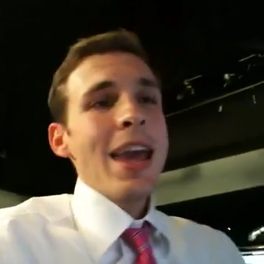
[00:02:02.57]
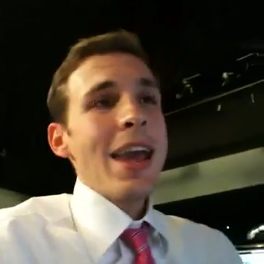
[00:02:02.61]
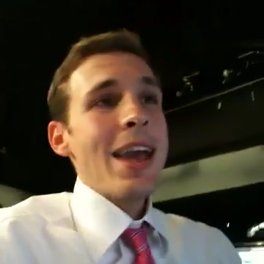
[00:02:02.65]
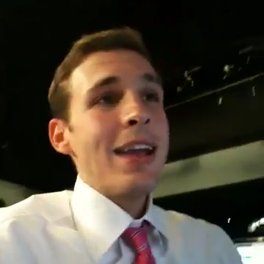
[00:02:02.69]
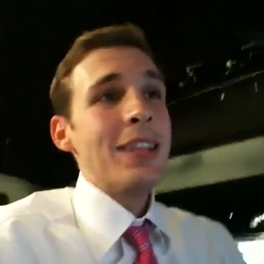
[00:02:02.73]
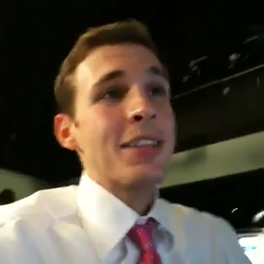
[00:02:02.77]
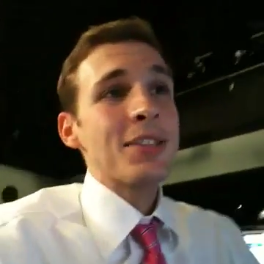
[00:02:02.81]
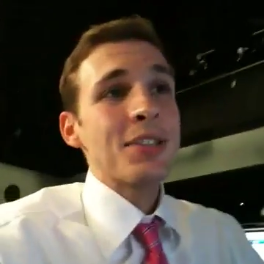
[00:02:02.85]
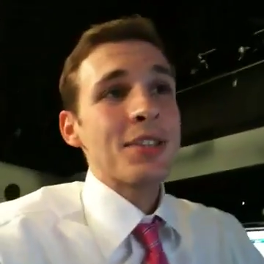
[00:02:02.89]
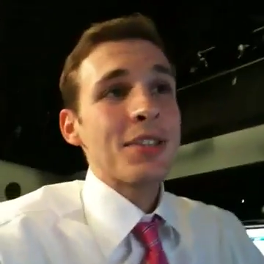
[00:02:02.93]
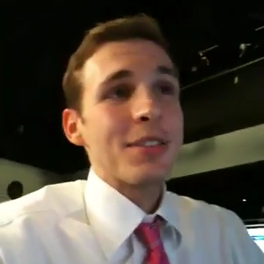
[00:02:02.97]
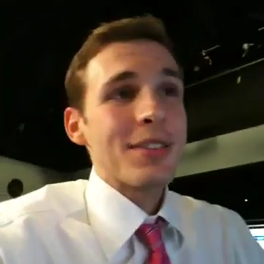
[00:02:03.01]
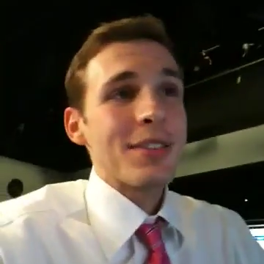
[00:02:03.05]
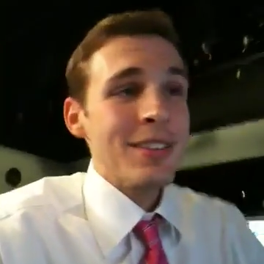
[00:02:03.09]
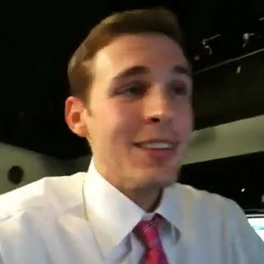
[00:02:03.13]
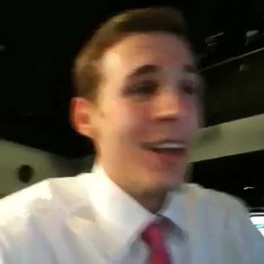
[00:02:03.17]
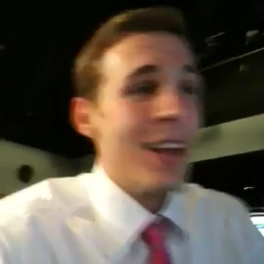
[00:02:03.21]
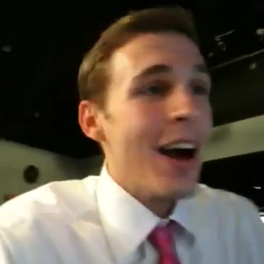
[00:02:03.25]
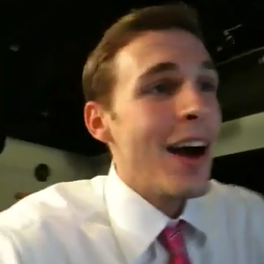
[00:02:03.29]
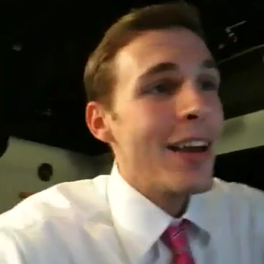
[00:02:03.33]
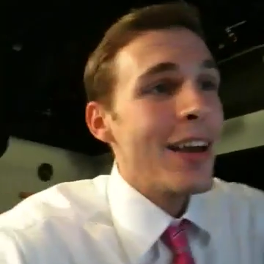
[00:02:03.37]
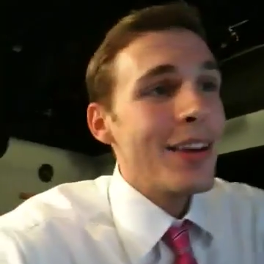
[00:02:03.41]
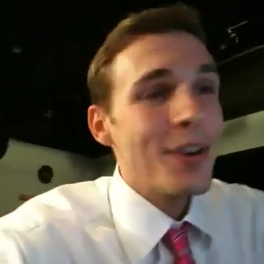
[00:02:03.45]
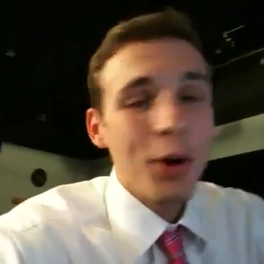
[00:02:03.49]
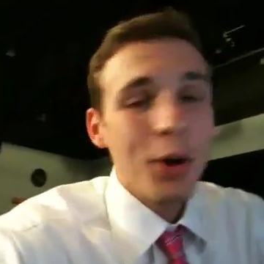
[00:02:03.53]
It's
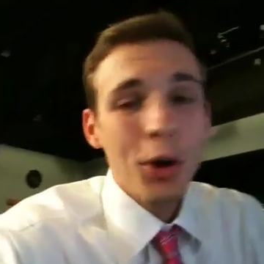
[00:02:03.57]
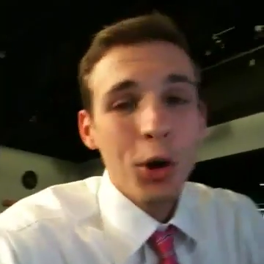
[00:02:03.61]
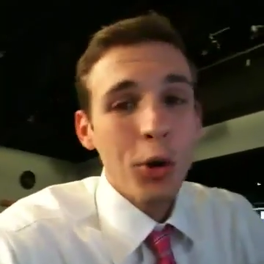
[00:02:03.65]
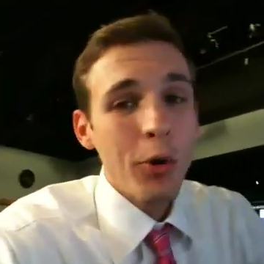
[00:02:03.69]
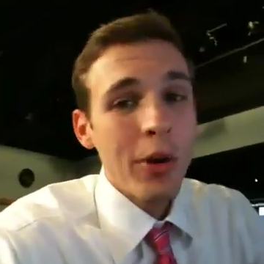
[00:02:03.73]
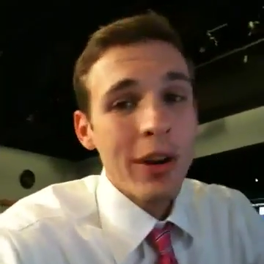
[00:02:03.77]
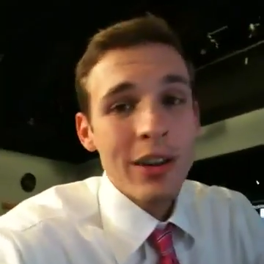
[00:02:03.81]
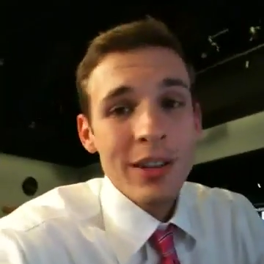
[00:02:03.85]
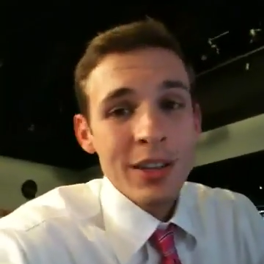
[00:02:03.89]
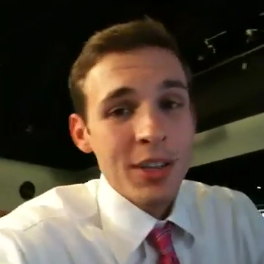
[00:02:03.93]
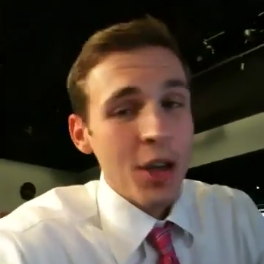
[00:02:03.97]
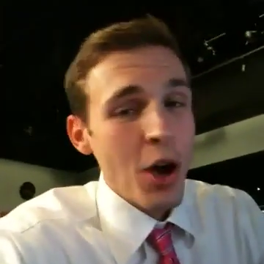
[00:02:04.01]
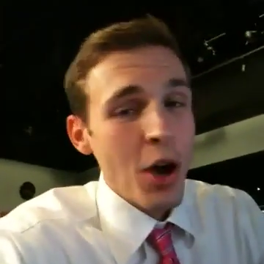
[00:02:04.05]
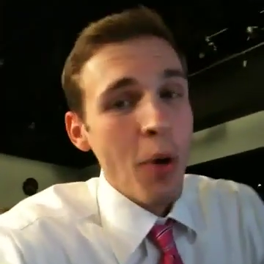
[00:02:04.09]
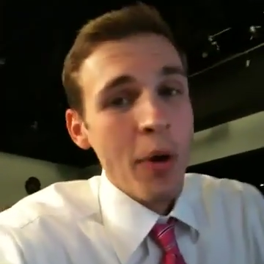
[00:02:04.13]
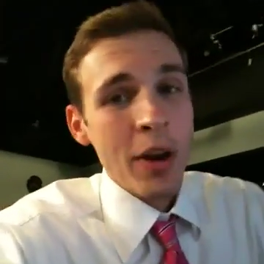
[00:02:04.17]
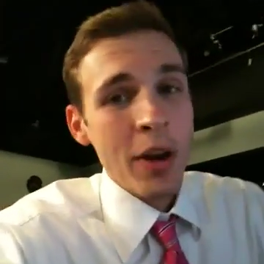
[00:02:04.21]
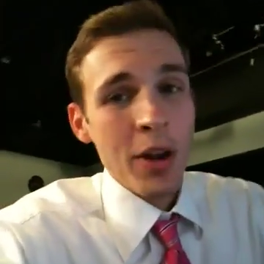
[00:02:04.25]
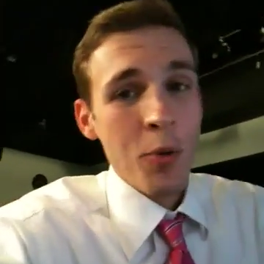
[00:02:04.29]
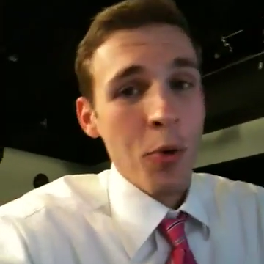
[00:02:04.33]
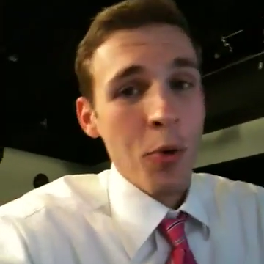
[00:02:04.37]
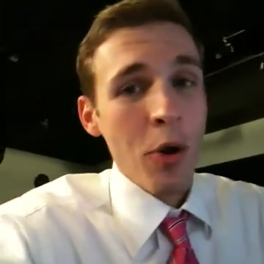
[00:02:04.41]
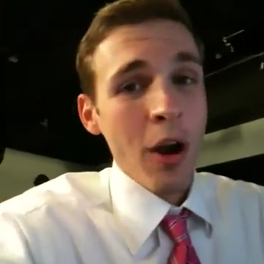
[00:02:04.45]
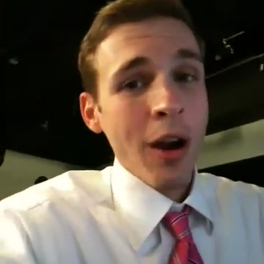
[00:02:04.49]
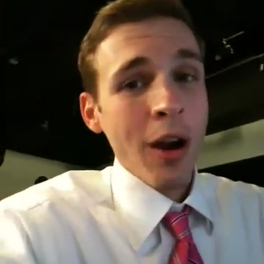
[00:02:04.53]
not in a hurry to go
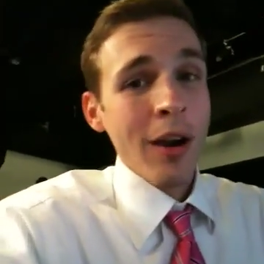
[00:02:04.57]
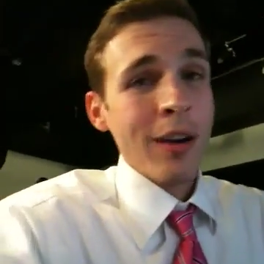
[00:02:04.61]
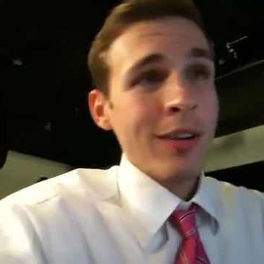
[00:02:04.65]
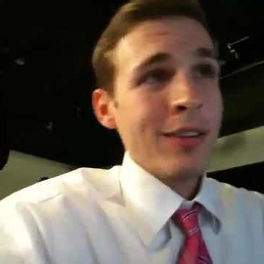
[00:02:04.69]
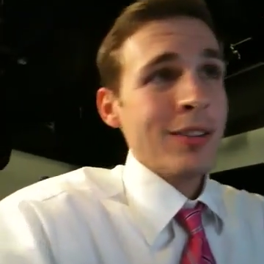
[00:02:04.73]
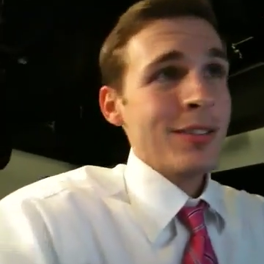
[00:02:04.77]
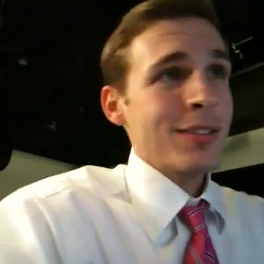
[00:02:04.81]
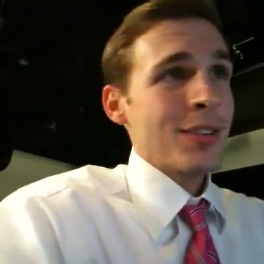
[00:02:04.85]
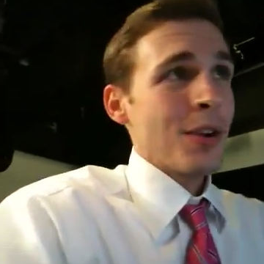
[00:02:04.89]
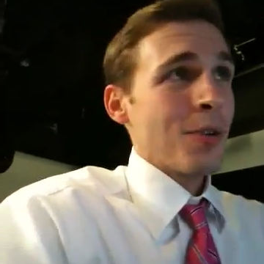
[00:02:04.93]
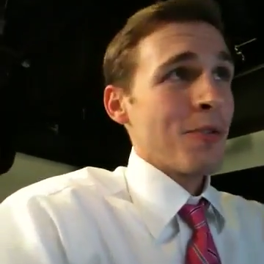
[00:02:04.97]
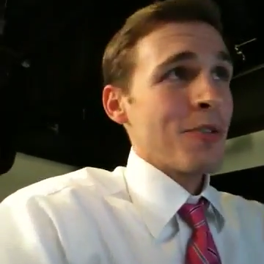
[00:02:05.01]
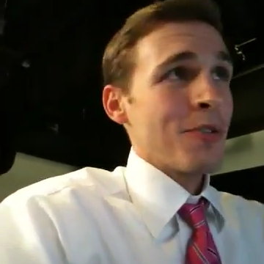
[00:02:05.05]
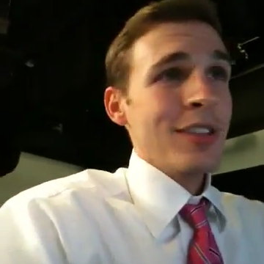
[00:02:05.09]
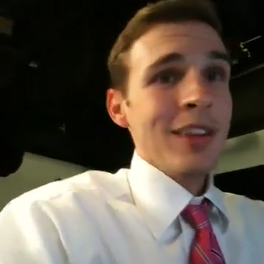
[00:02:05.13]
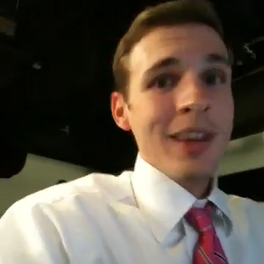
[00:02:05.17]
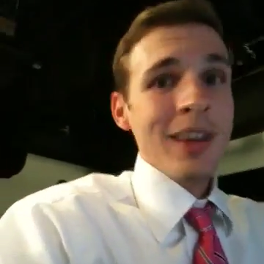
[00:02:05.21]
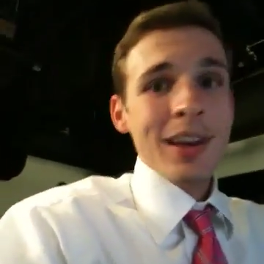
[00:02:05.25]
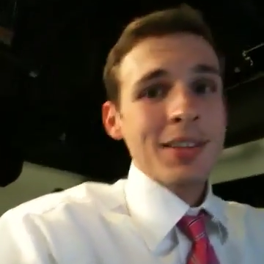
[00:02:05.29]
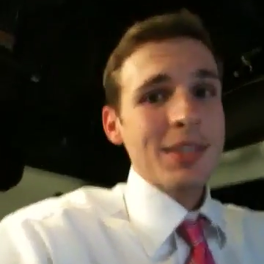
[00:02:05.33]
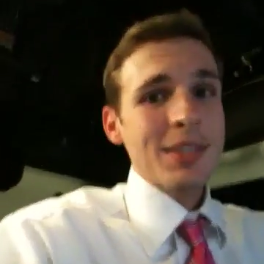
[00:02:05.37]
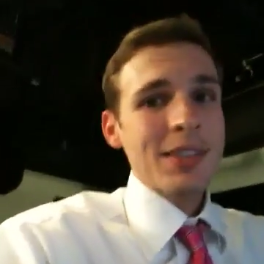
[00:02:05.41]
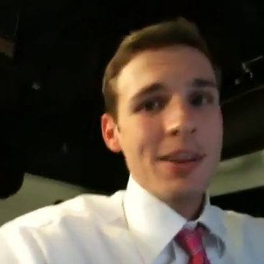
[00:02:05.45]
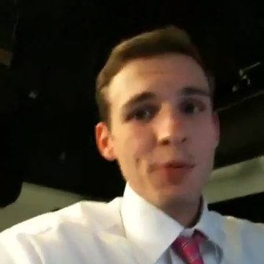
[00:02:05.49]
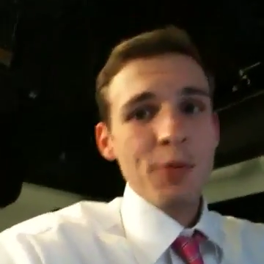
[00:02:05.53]
anywhere, and it's over the
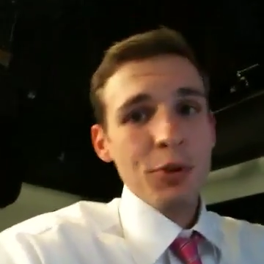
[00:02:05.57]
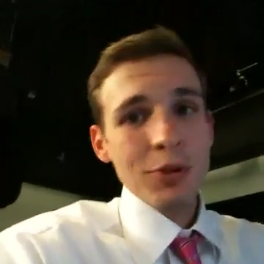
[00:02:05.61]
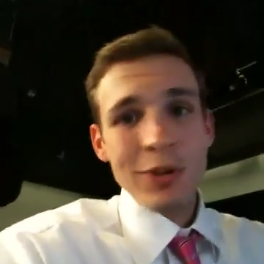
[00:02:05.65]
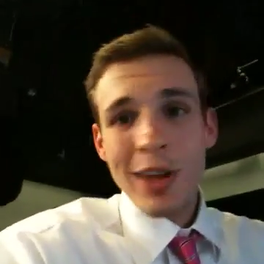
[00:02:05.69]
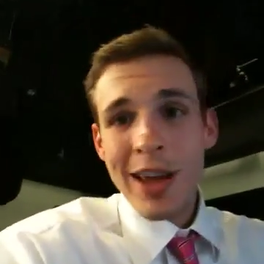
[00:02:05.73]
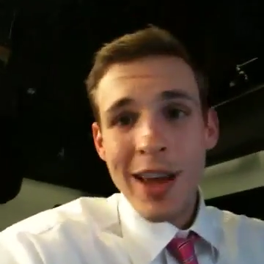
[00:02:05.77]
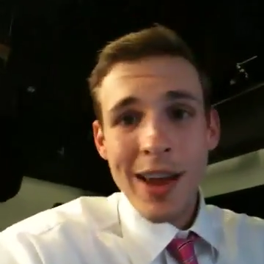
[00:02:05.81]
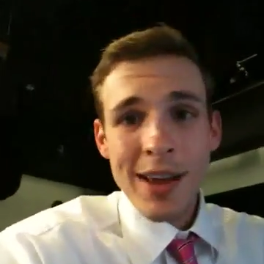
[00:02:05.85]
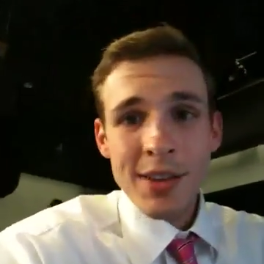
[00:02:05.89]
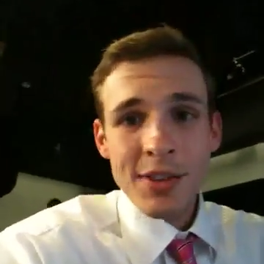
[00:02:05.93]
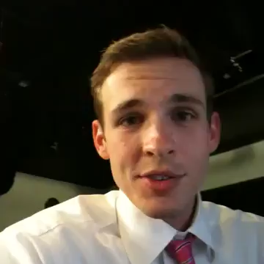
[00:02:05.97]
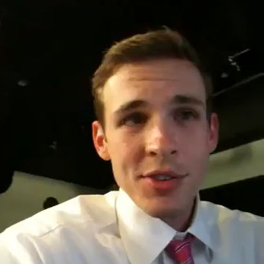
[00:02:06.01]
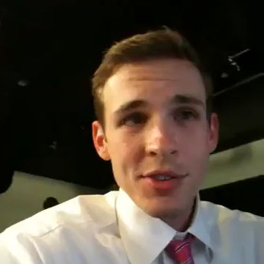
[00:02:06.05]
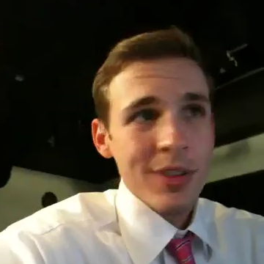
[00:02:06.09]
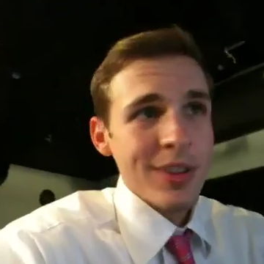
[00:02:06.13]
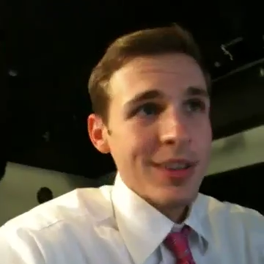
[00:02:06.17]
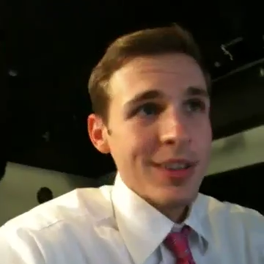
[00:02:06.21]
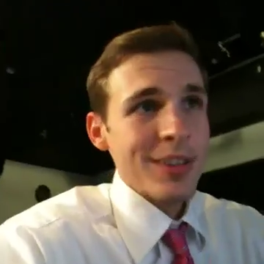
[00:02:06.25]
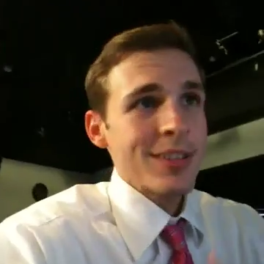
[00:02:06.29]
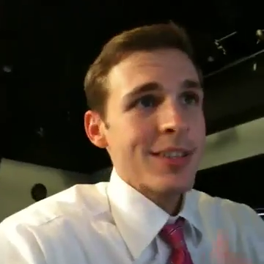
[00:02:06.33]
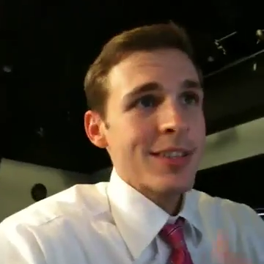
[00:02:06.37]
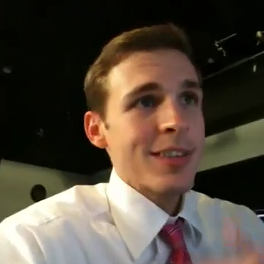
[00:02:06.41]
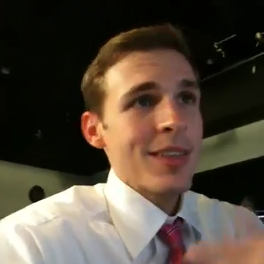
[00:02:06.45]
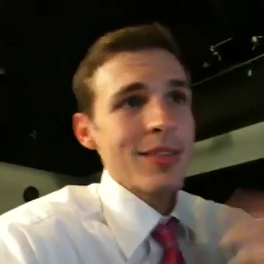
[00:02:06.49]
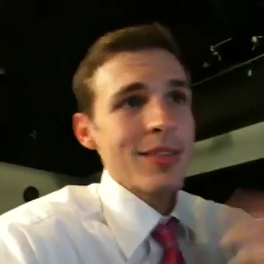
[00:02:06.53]
next several days. It's going
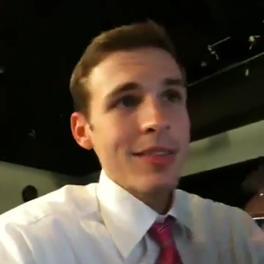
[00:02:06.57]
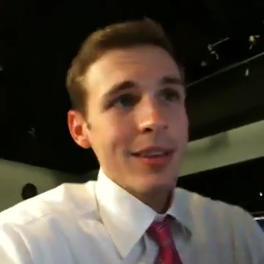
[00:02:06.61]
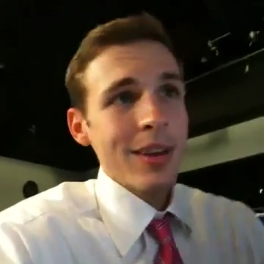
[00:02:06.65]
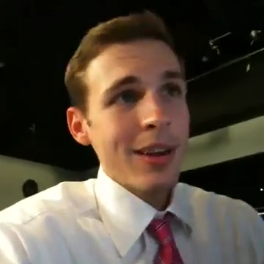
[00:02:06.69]
to sit